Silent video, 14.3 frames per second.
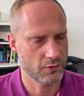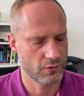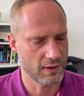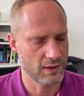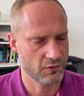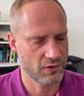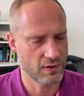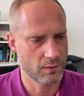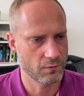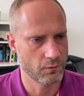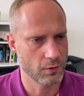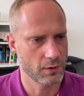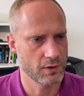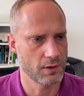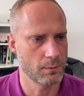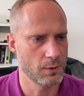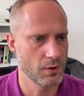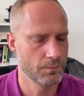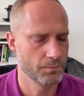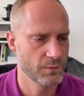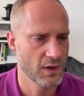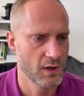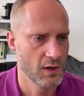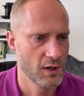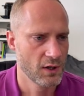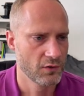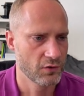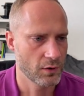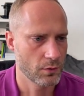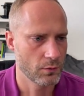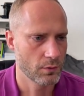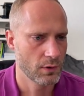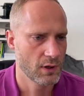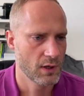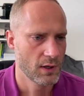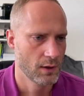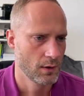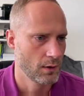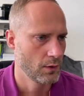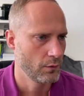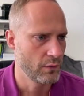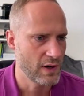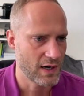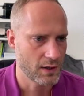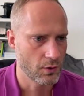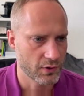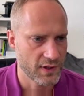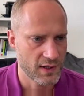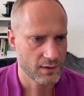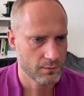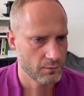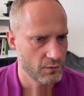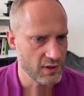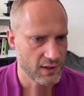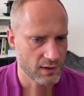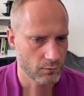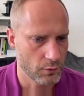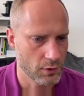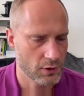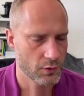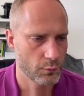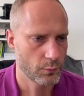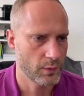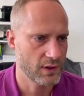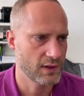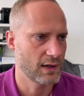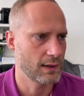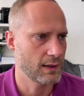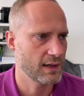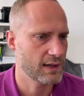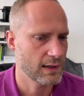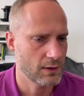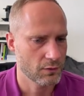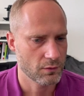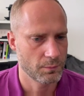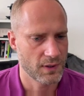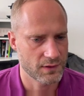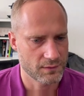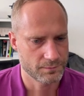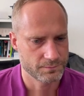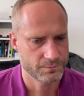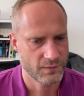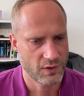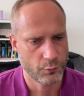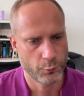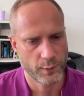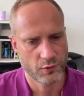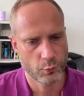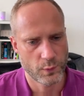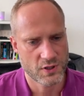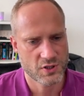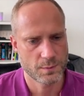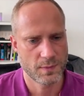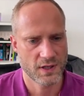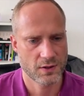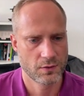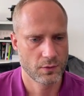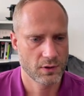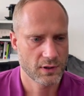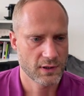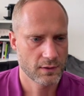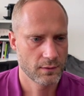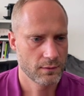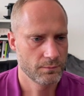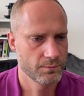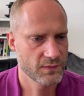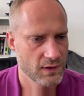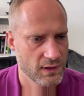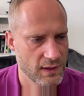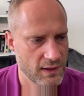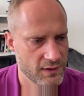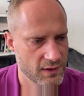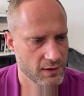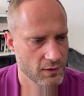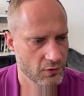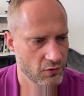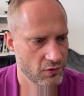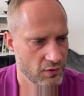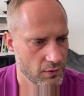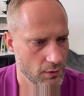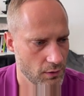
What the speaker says: are still vulnerable. So we are logged in, we can work with our account, but if we switch back to the attacker's